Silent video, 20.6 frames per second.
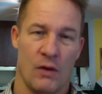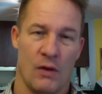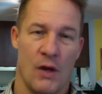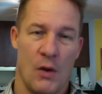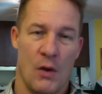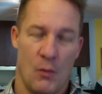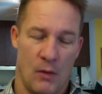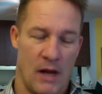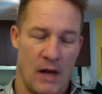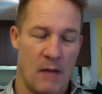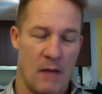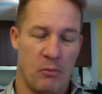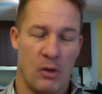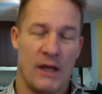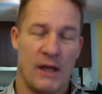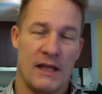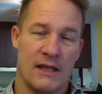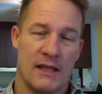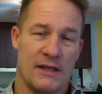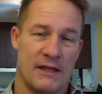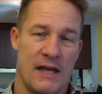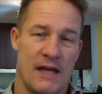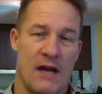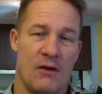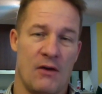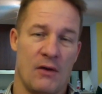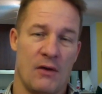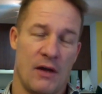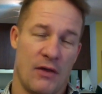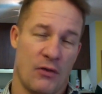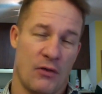when I break this
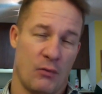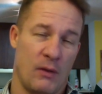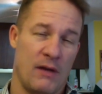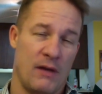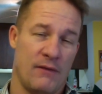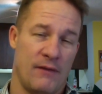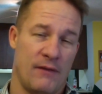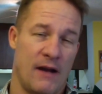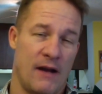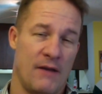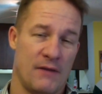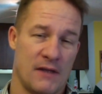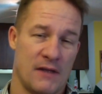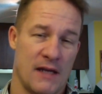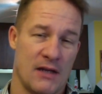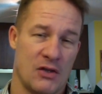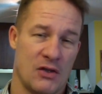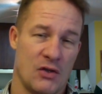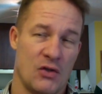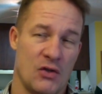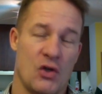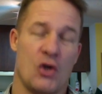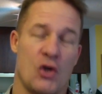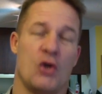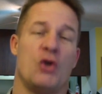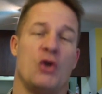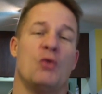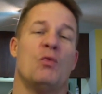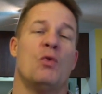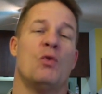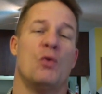down in 3 to 5 sessions,
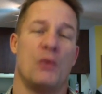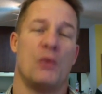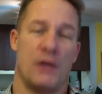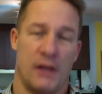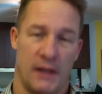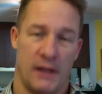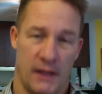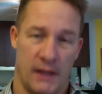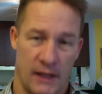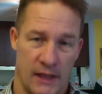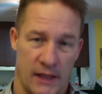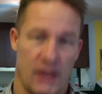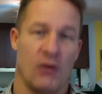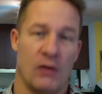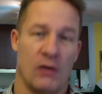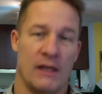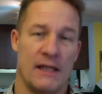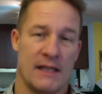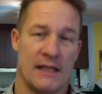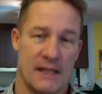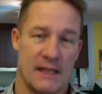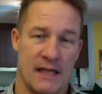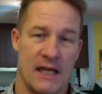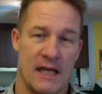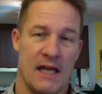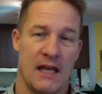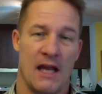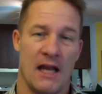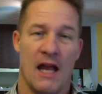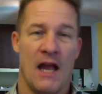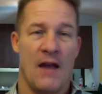you will clearly
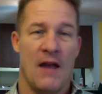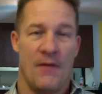see